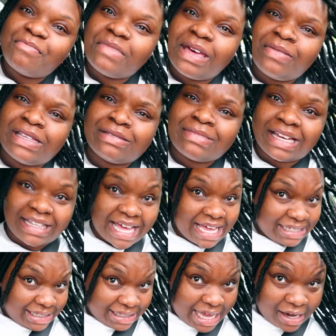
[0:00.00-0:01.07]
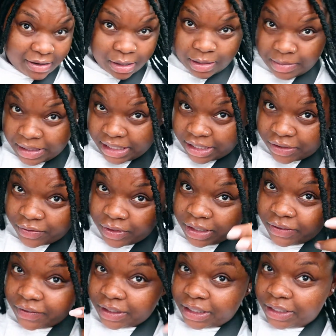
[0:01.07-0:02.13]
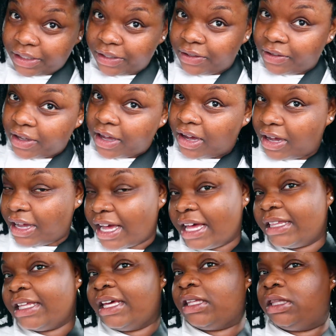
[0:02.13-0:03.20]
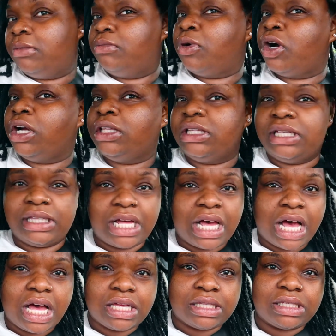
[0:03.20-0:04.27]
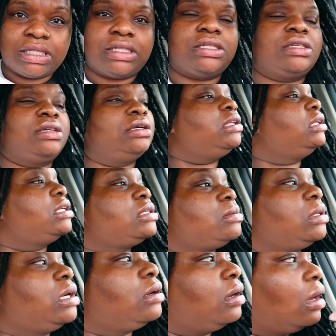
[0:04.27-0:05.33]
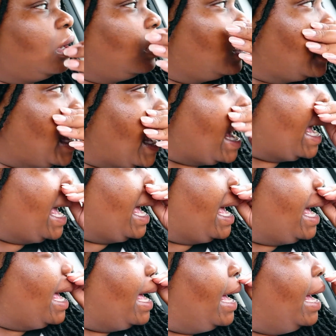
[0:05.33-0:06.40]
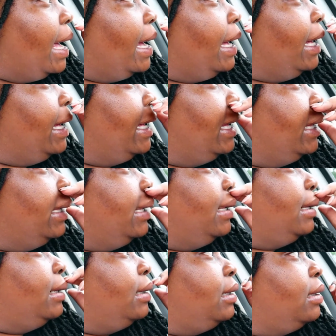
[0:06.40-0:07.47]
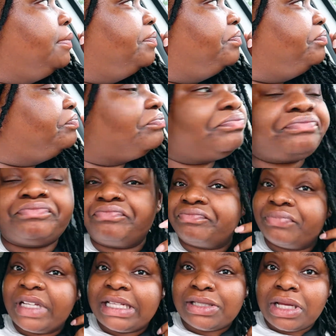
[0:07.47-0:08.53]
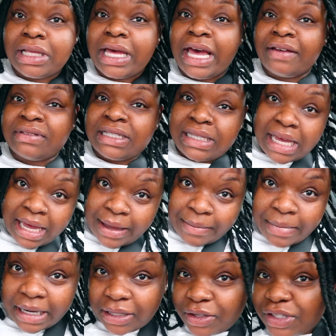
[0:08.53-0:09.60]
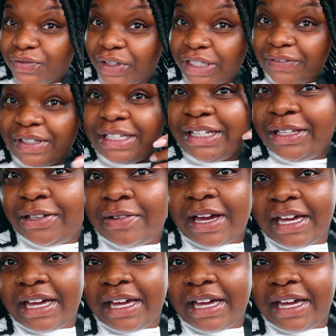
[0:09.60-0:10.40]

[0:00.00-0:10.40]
Maybe it's my glasses, I don't know, but they're really, really cute, y'all. Got like the Marley locks, I think that's what they're called. And that's all I have to say. But it looks really, really cute.